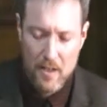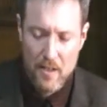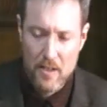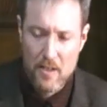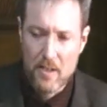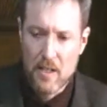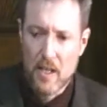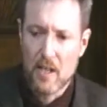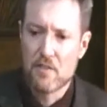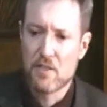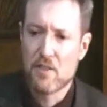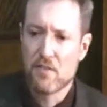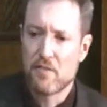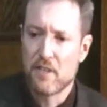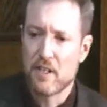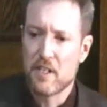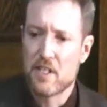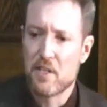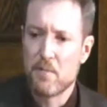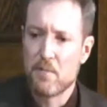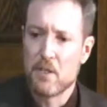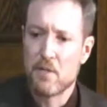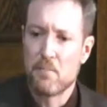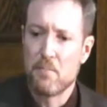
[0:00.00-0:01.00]
House of Friendship
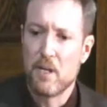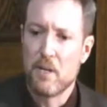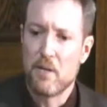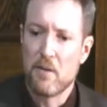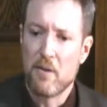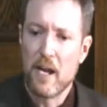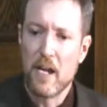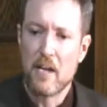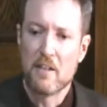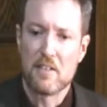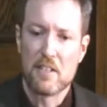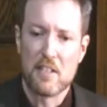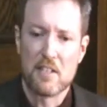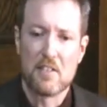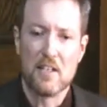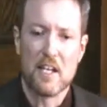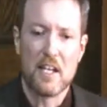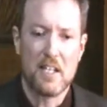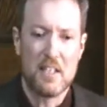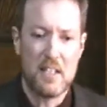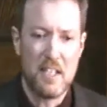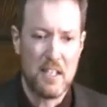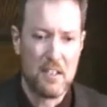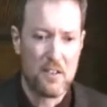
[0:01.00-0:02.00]
has been around since
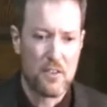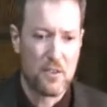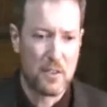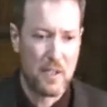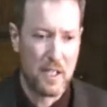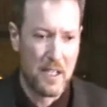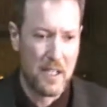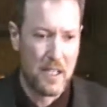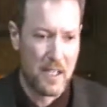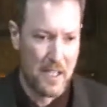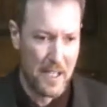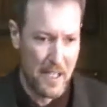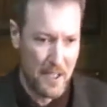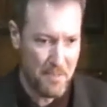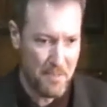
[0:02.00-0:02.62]
1939.